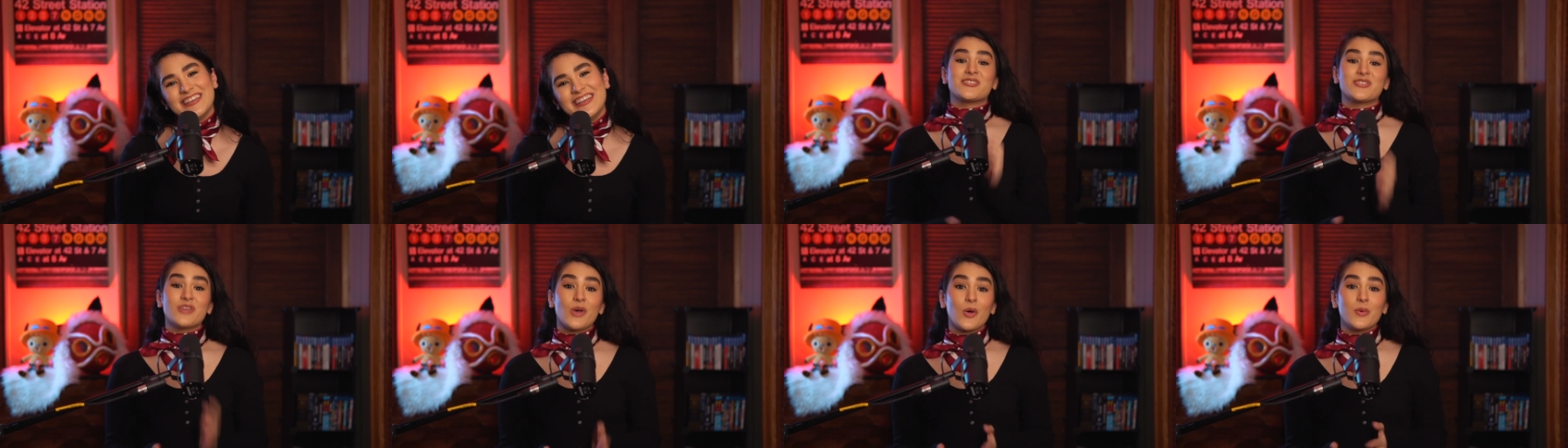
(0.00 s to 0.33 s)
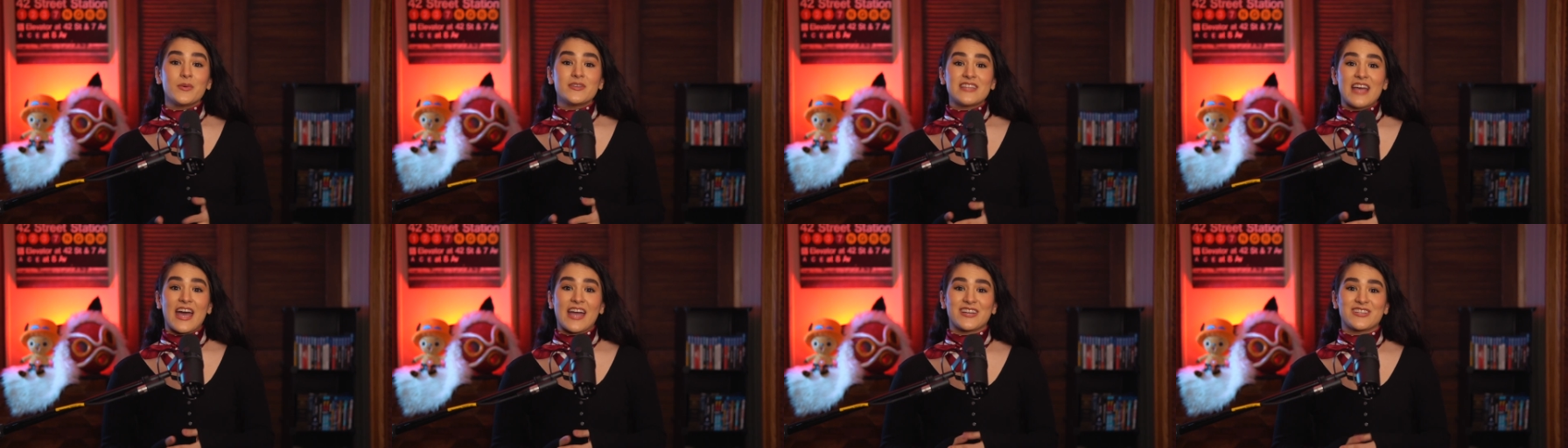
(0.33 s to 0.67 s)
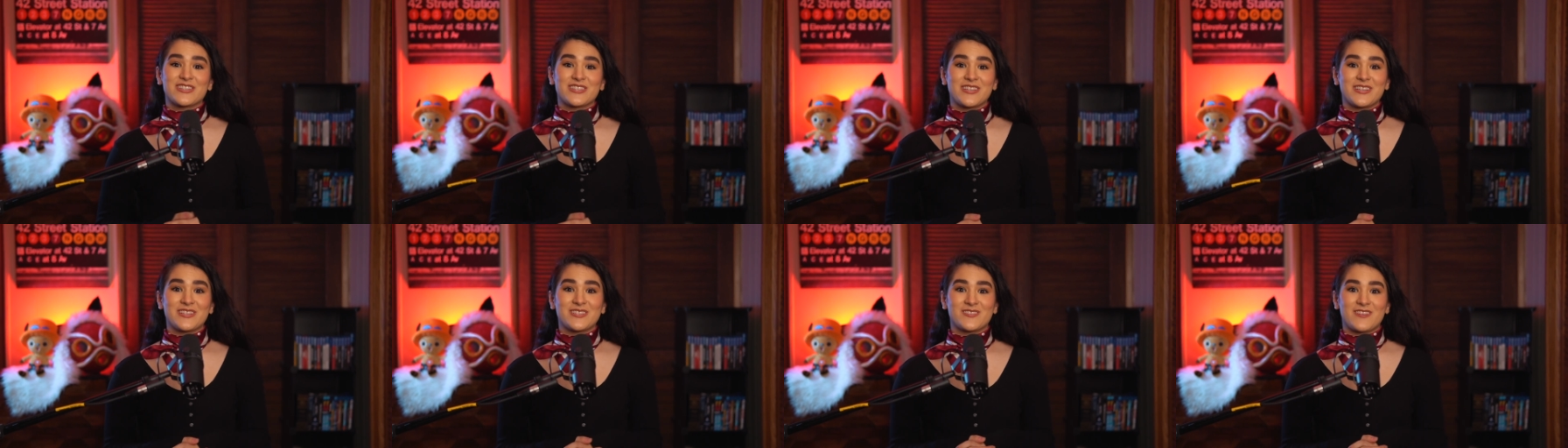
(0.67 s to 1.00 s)
Soul was
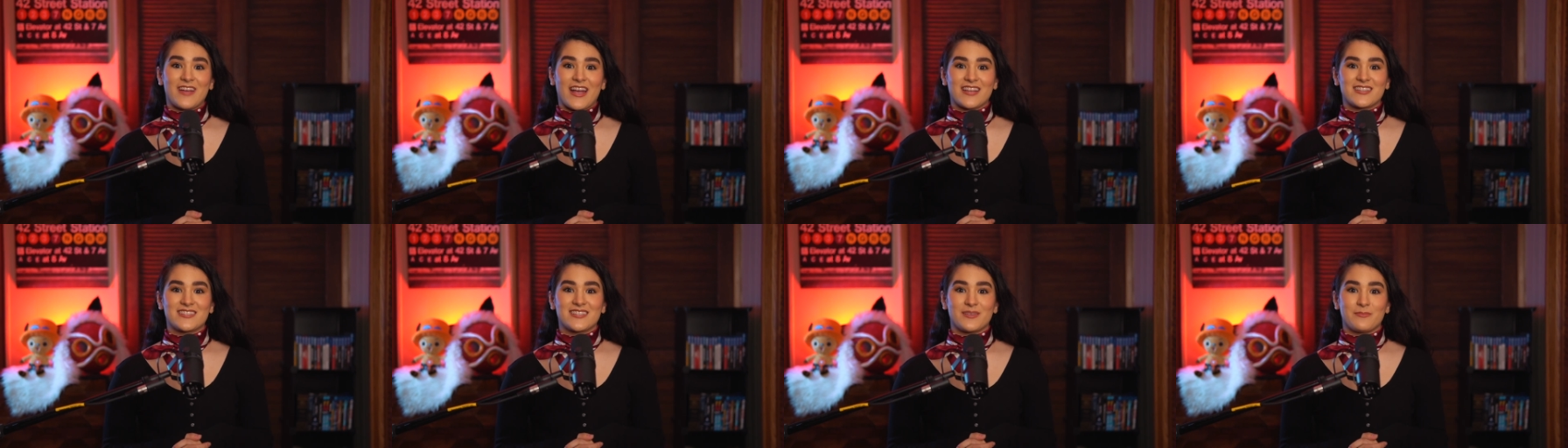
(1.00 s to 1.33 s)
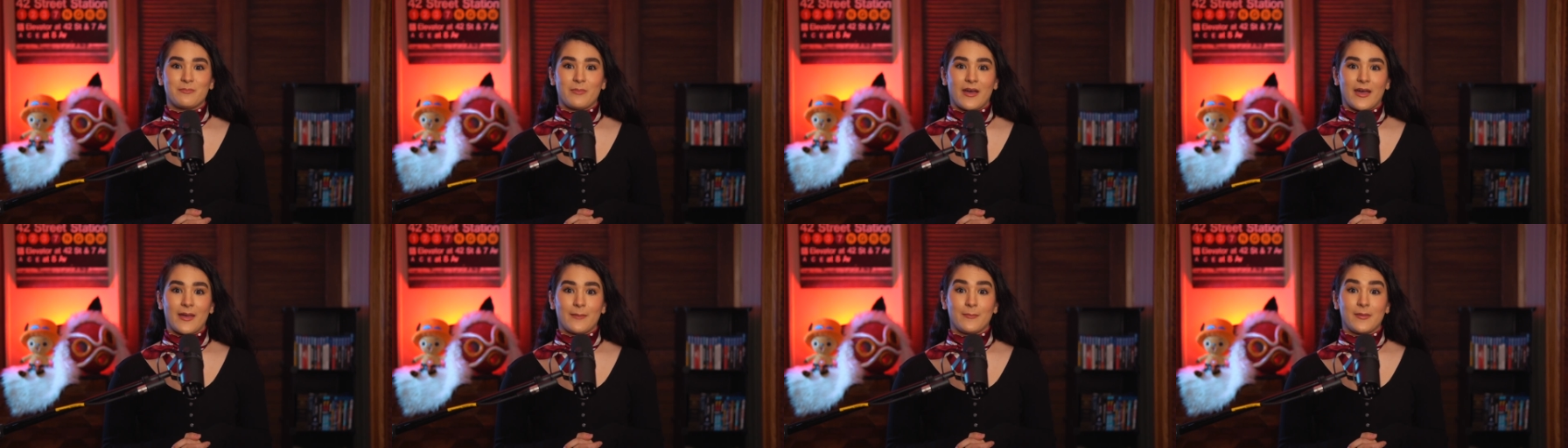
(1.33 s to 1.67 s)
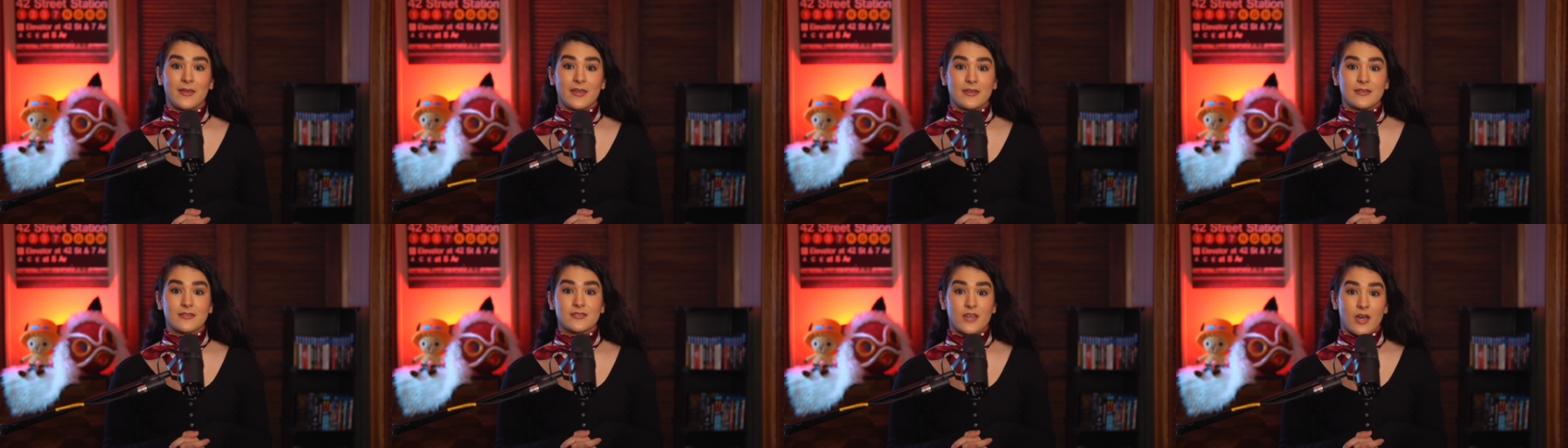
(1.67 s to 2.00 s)
actually directed by
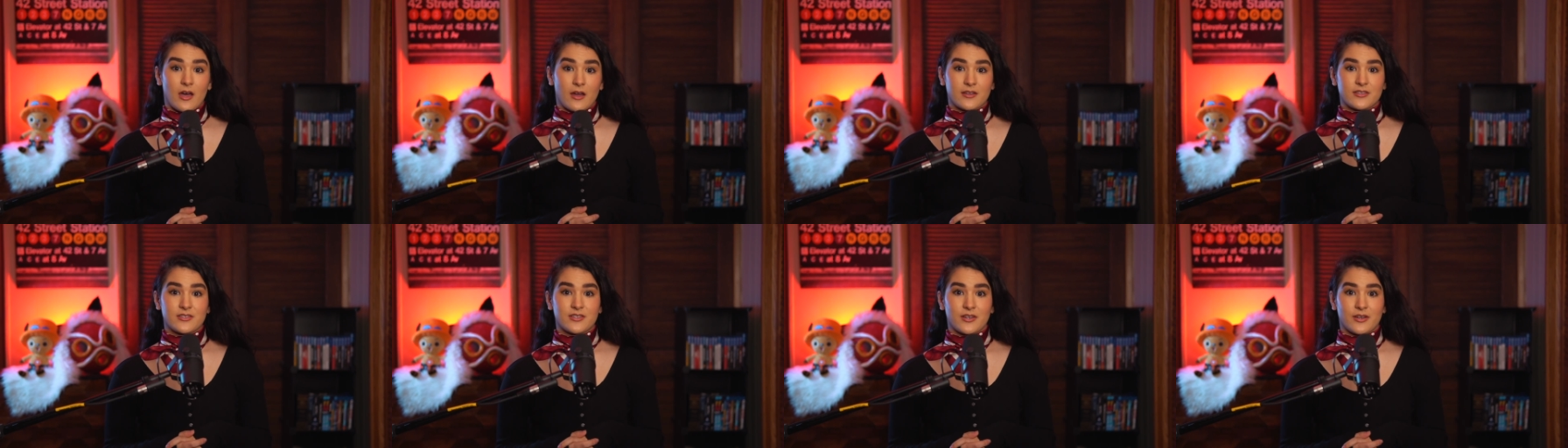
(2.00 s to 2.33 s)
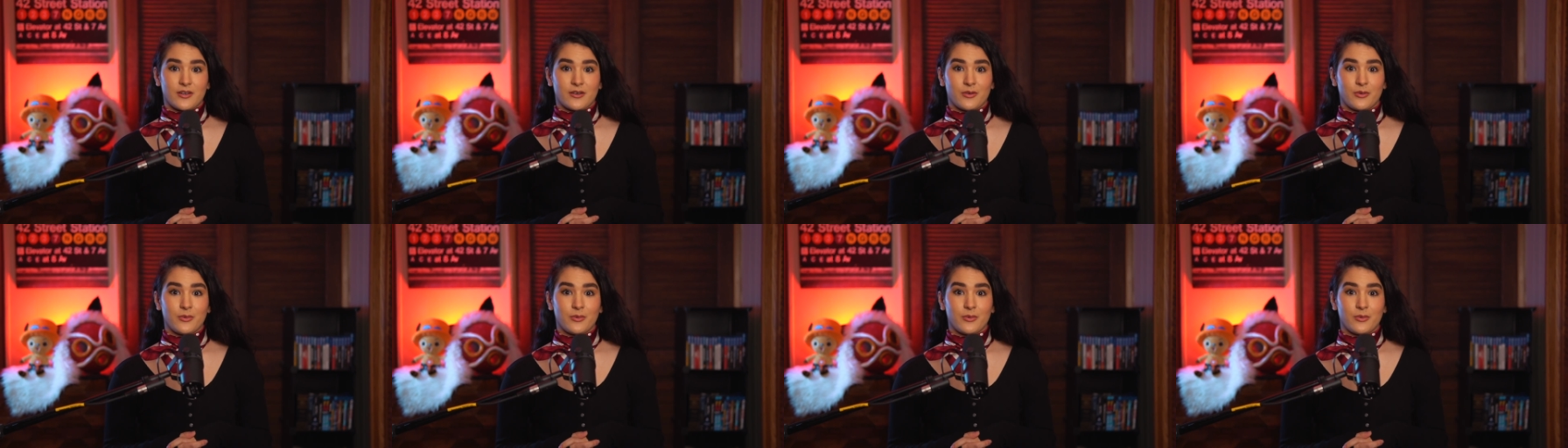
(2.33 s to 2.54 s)
Pete Docter,